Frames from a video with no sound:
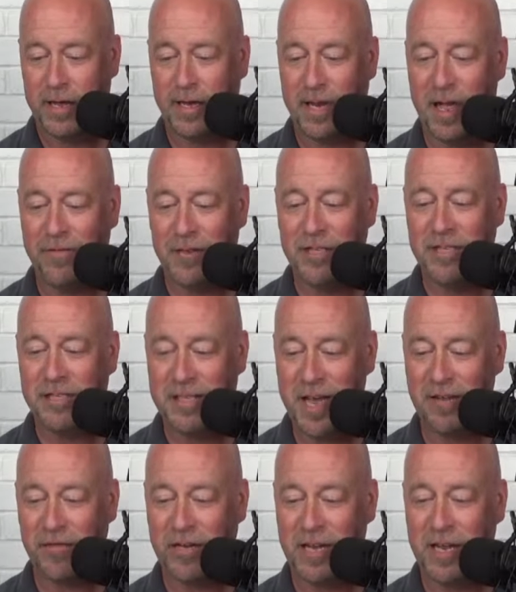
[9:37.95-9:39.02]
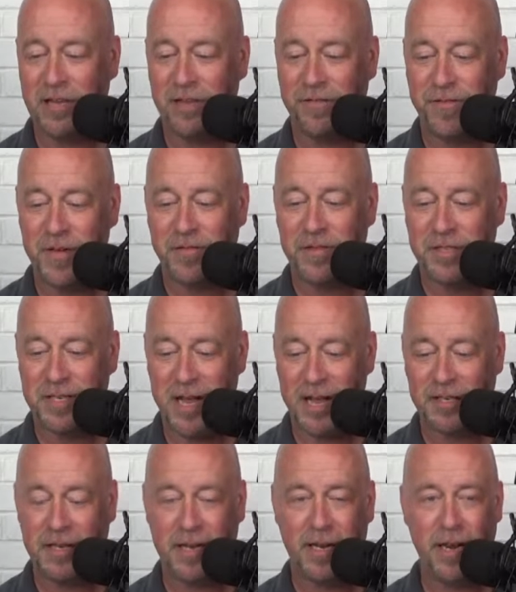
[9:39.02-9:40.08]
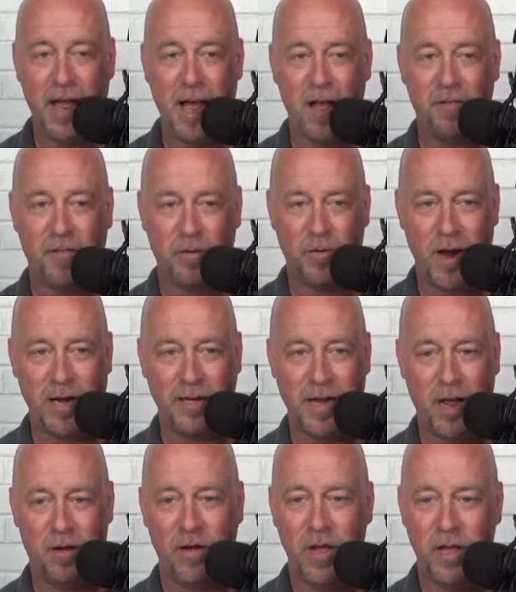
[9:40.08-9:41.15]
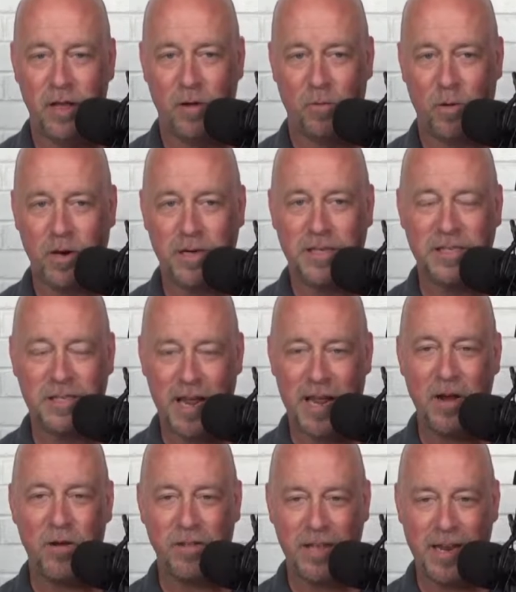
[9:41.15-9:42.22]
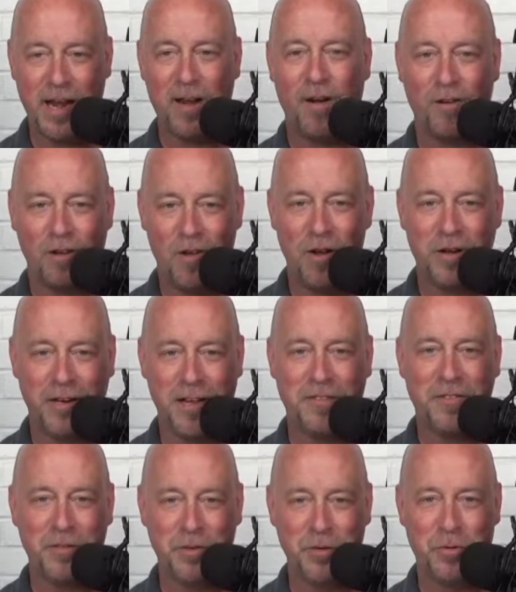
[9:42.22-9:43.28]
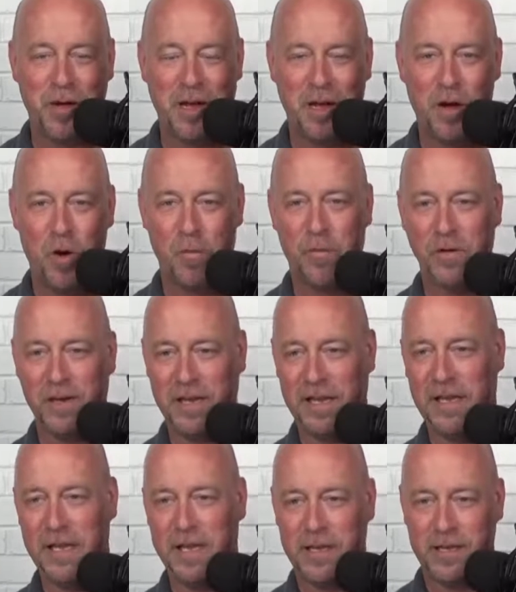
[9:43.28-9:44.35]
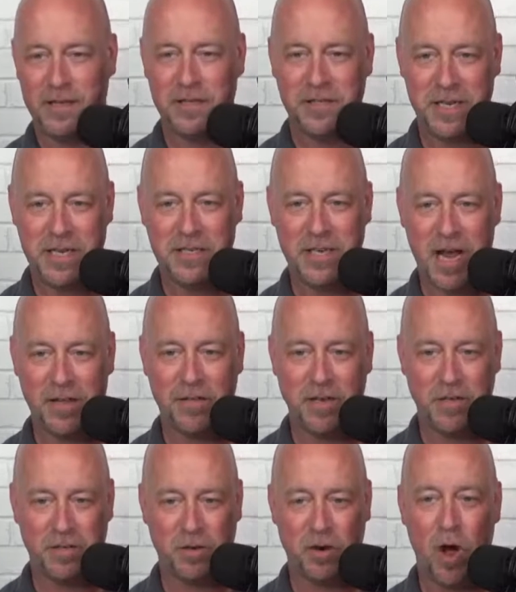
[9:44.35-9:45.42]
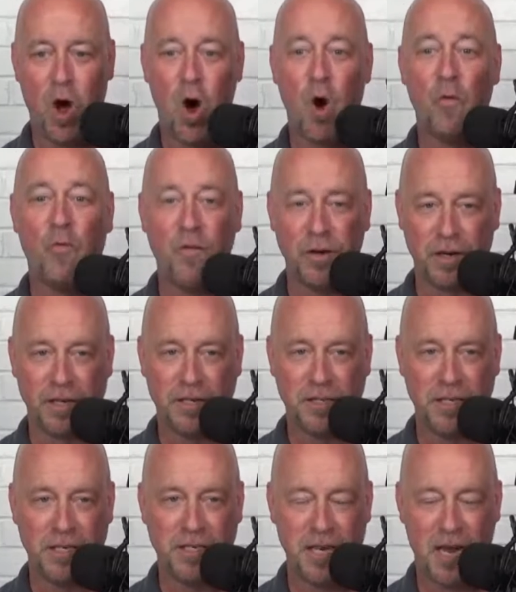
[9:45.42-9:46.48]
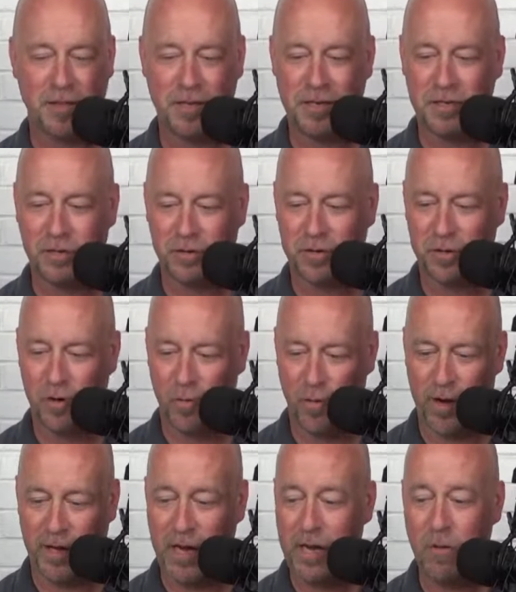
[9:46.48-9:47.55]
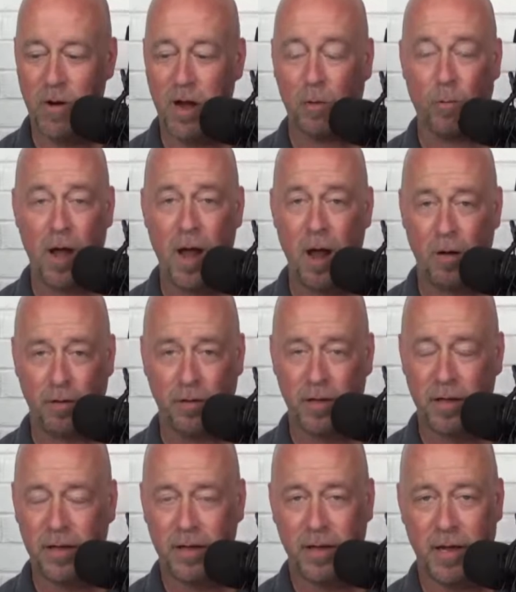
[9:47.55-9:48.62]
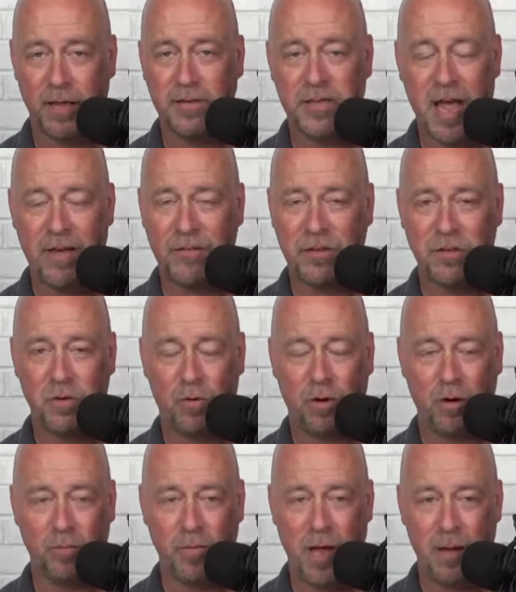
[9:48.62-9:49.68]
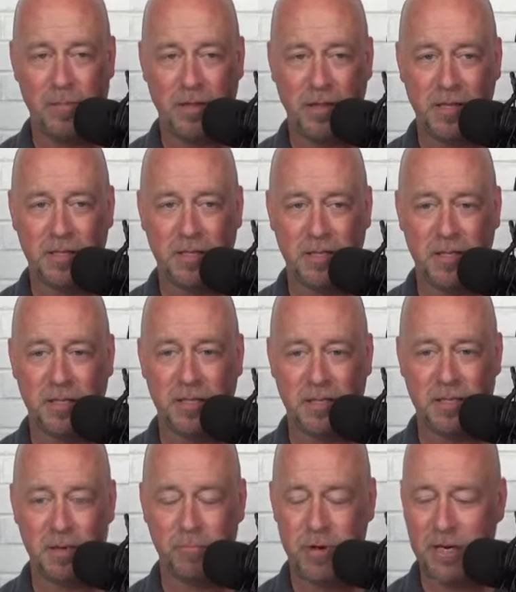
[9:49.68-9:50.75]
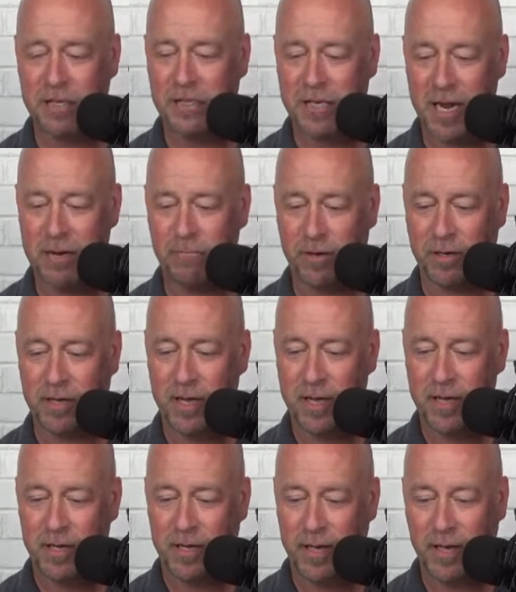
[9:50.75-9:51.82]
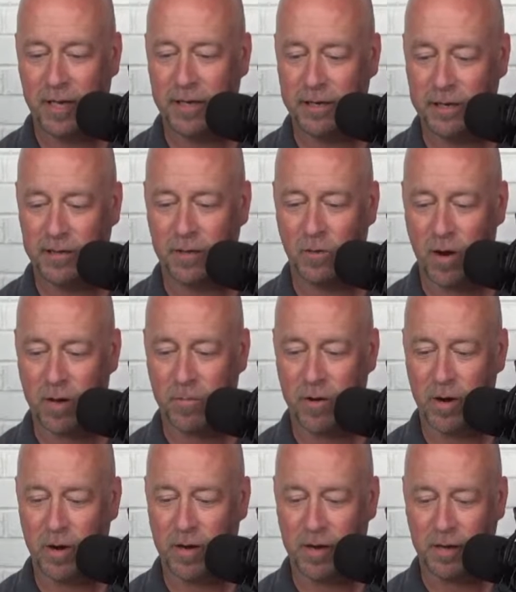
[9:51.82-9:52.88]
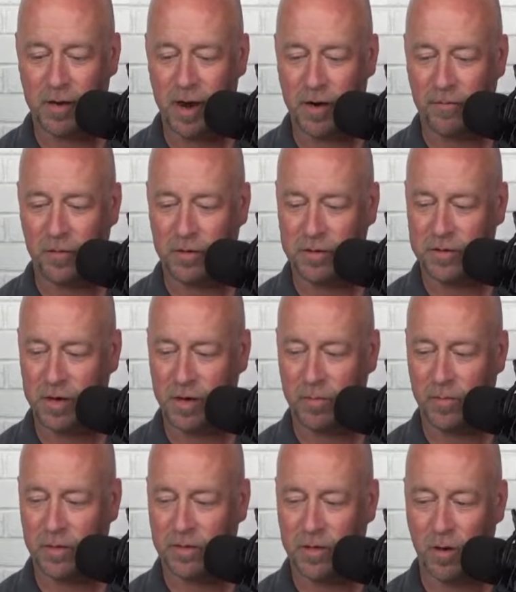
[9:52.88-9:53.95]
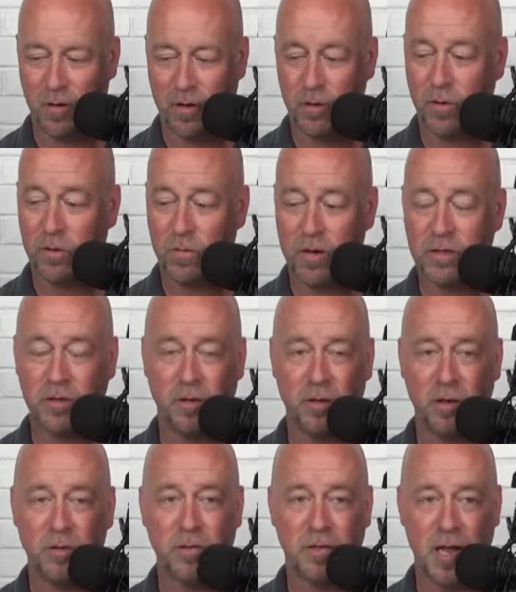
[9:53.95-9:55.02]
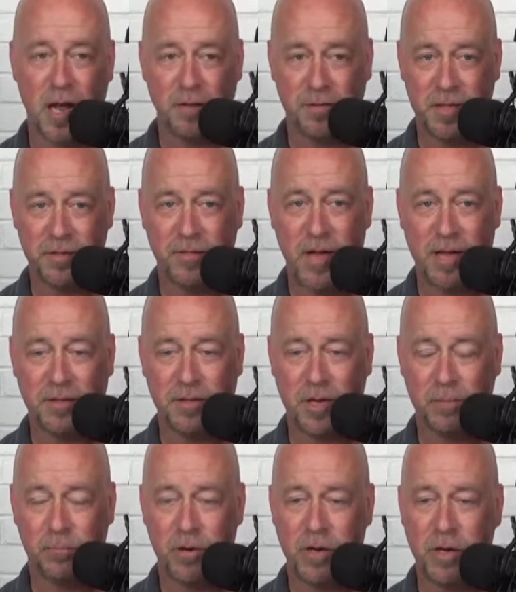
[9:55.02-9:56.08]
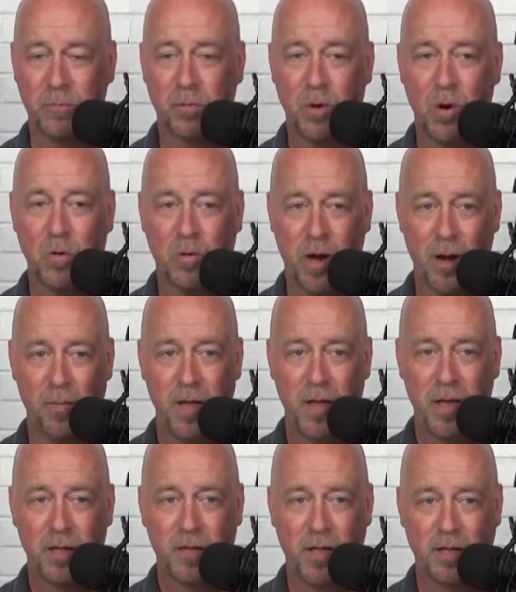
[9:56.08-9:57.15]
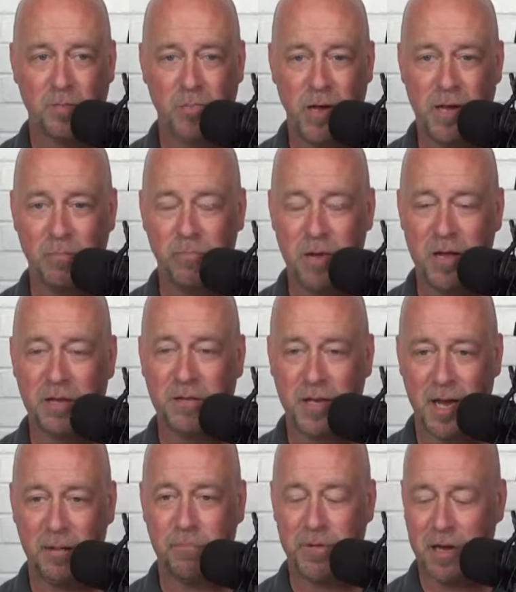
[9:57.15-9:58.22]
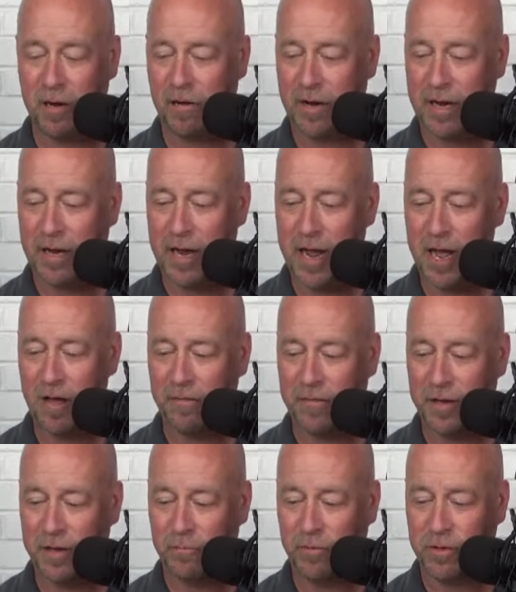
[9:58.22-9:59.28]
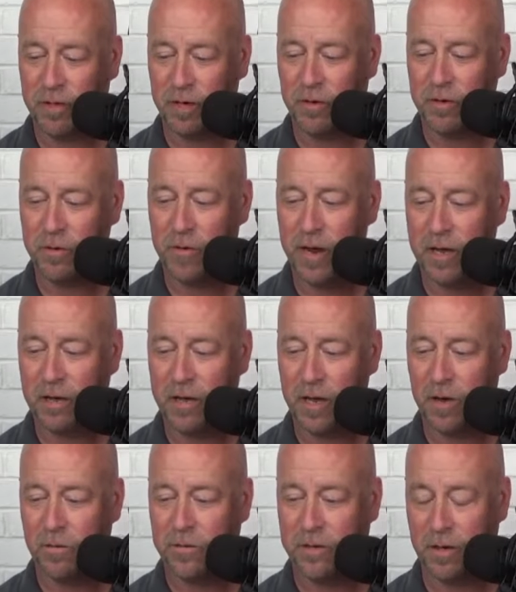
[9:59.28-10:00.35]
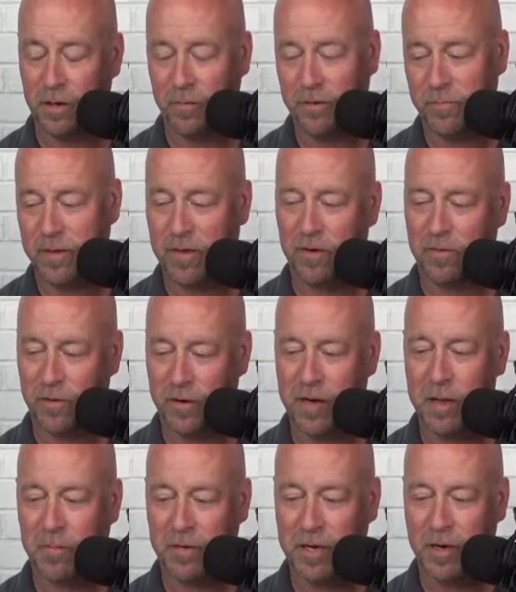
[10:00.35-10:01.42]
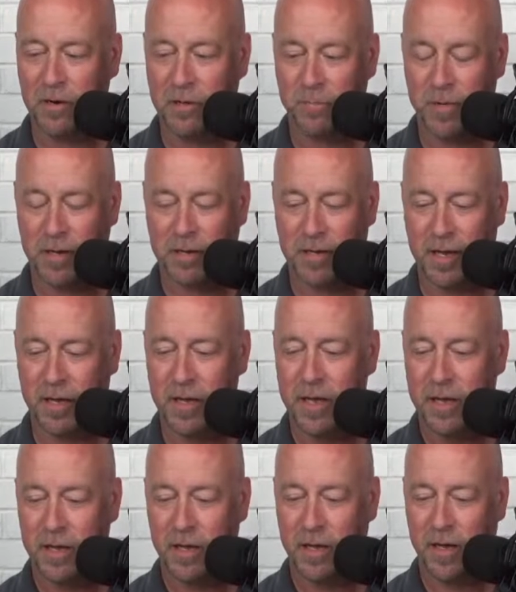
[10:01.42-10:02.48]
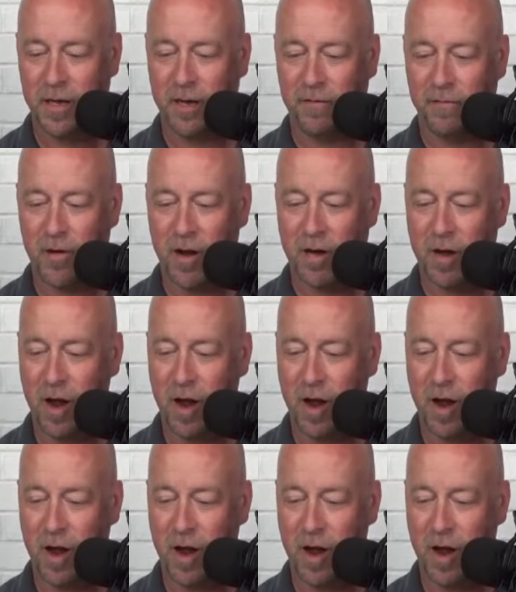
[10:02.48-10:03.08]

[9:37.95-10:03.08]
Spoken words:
11-7 in the 5th set in Alva right now. We're going to stay on the air long enough to hopefully see Southeastern to a win. Anyway, around the Savage Storm, I mean, this is a big statement in the Great American Conference Tournament. So in Northwestern, no slouch. They've got a pretty good program that's being built up there in Alva with their new head coach. He's been there for a couple of years, but Fred